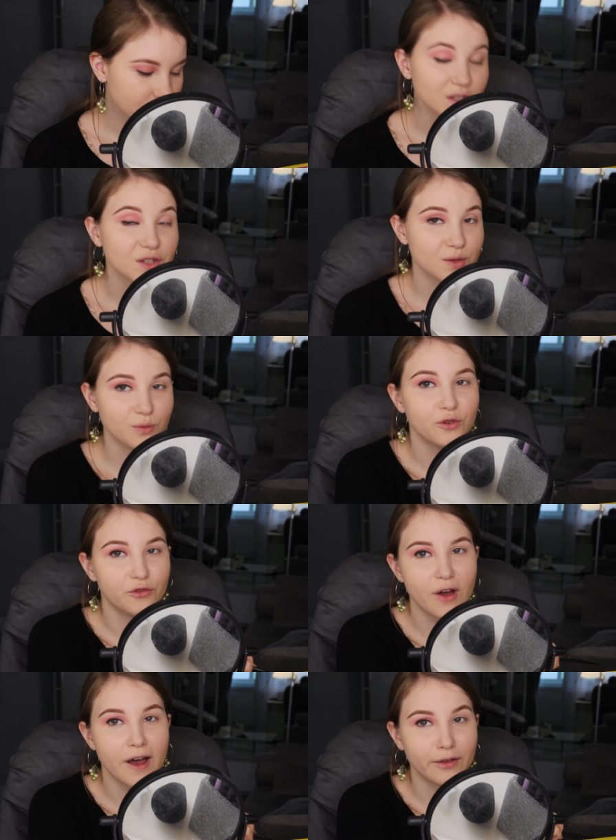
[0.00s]
To
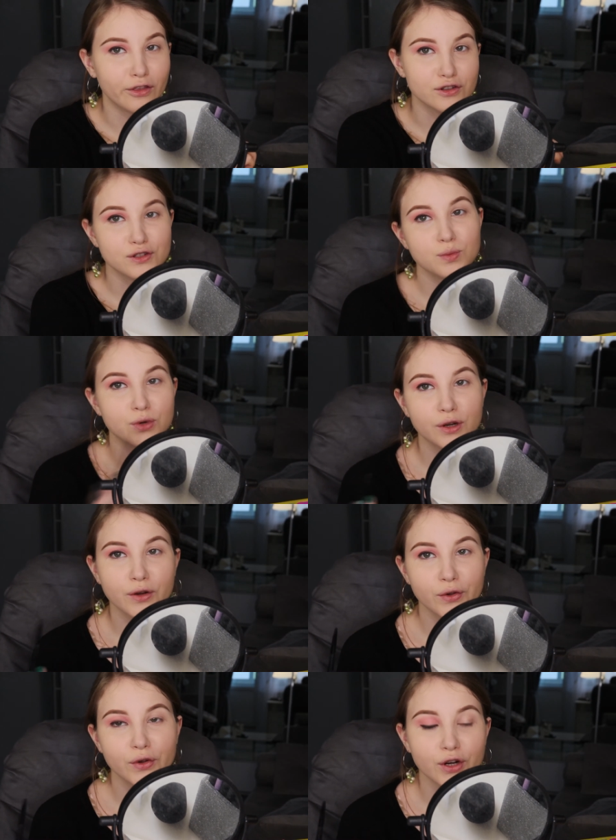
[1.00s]
simplify the spring
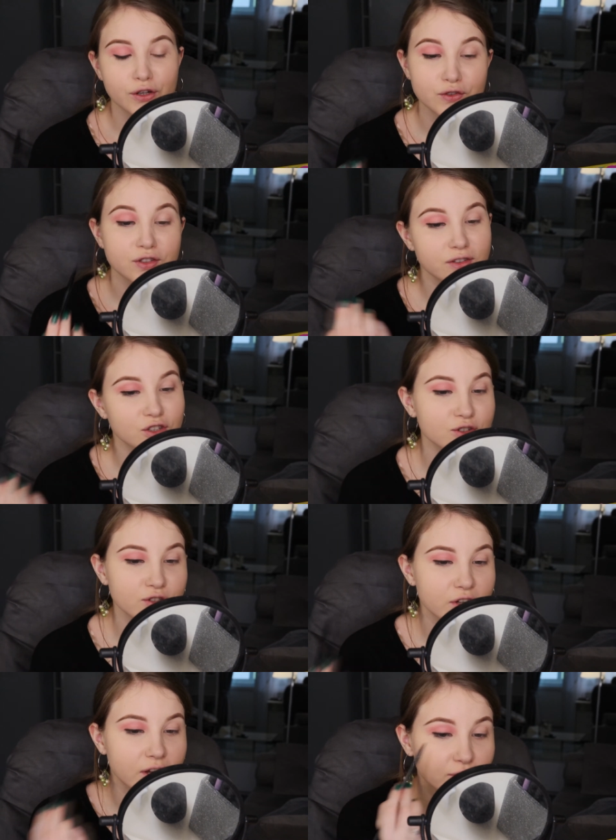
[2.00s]
color, it's
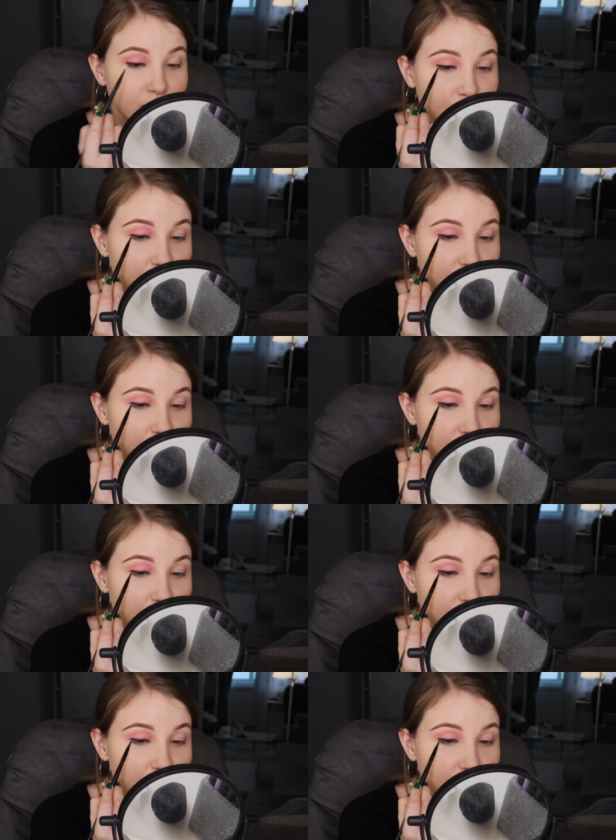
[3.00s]
just kind of like